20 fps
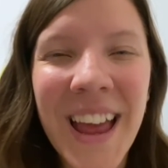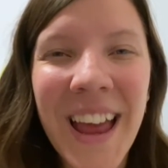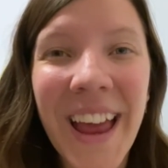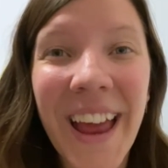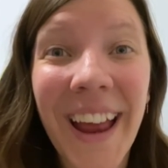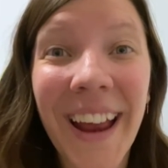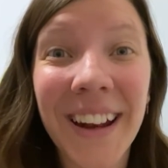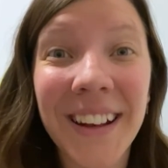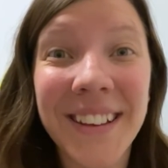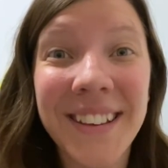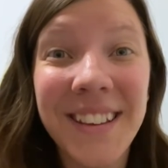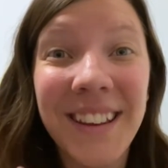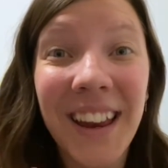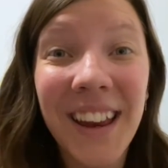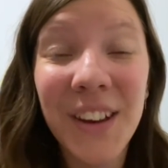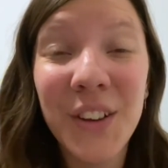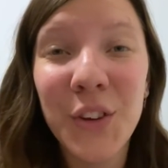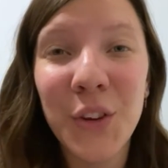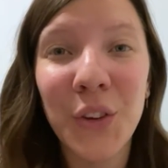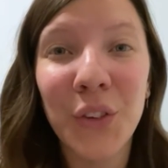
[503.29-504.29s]
And
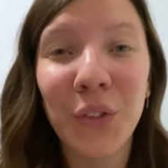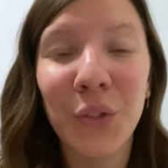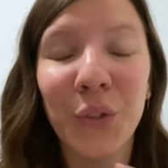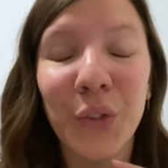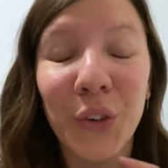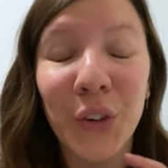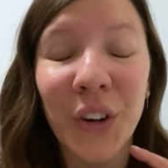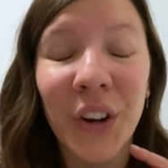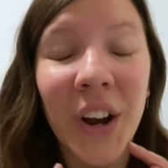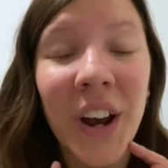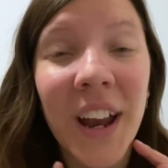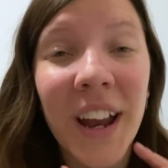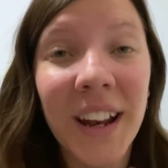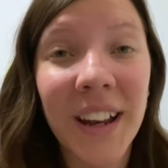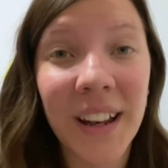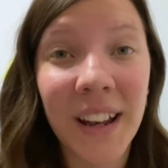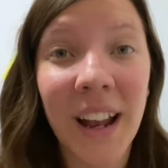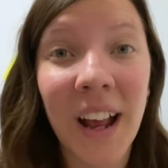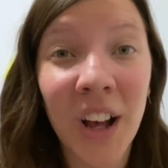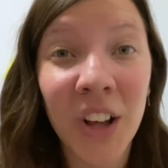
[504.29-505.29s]
stay tuned for an
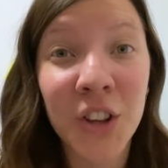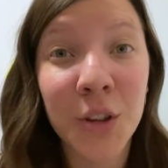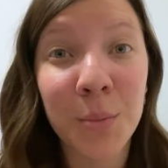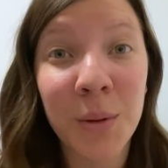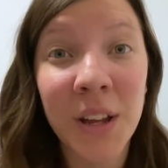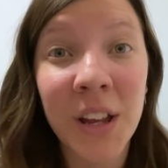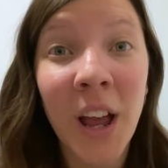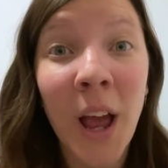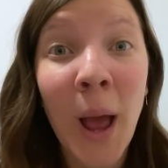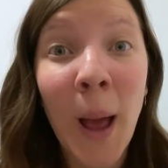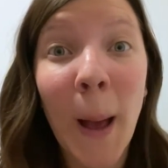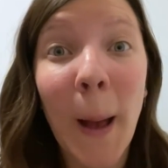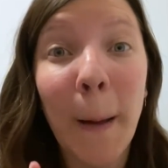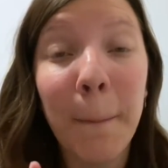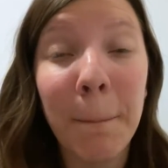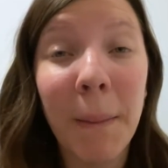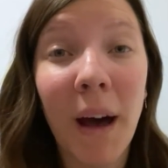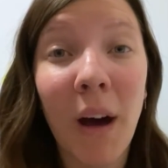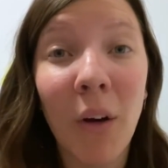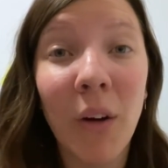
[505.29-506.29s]
announcement
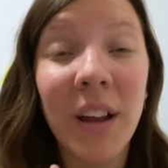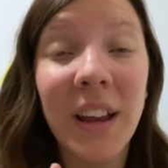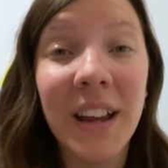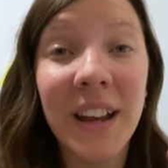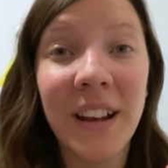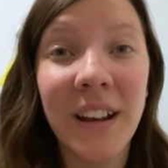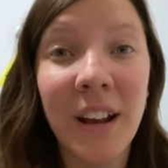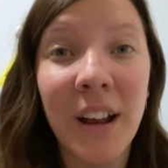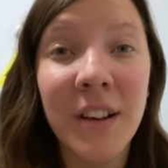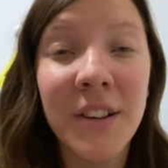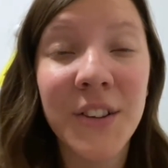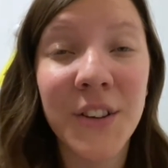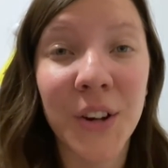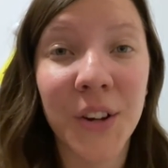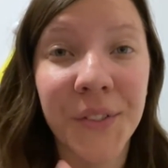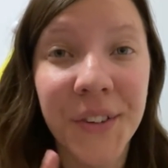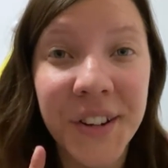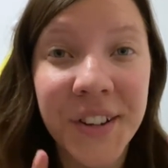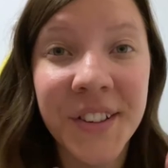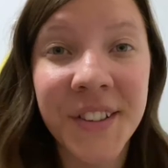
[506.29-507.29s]
about
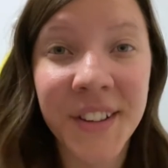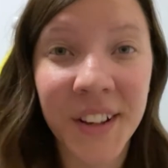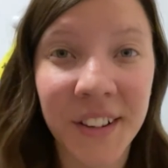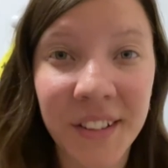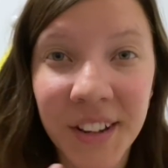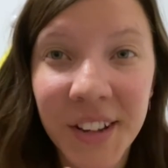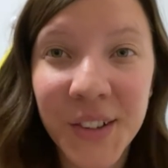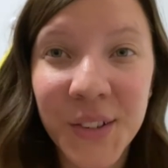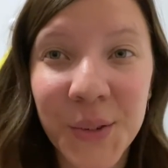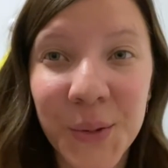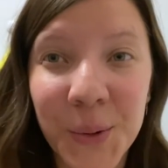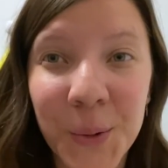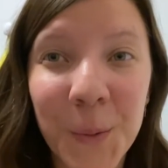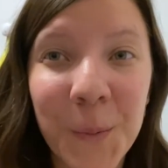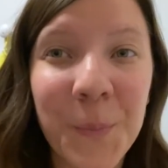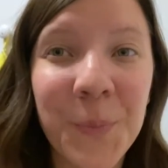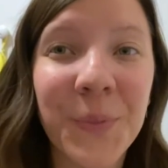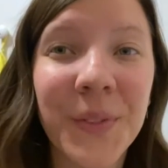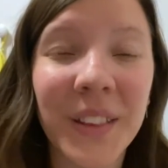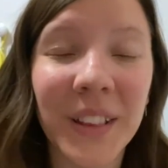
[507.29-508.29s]
in-service Sunday school.
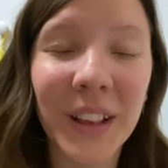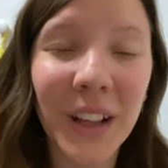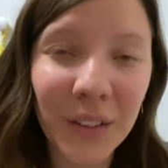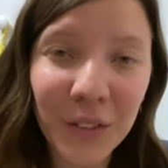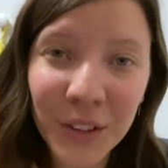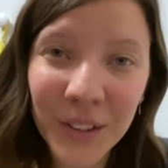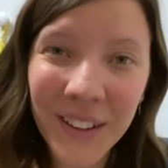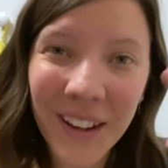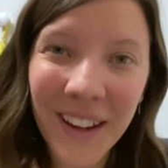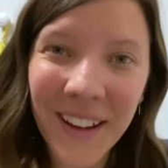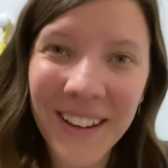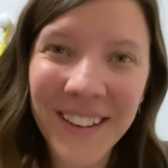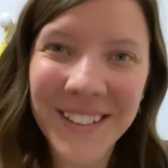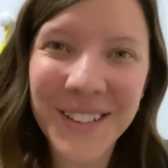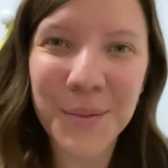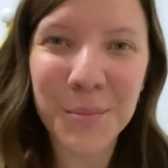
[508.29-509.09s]
Love you guys.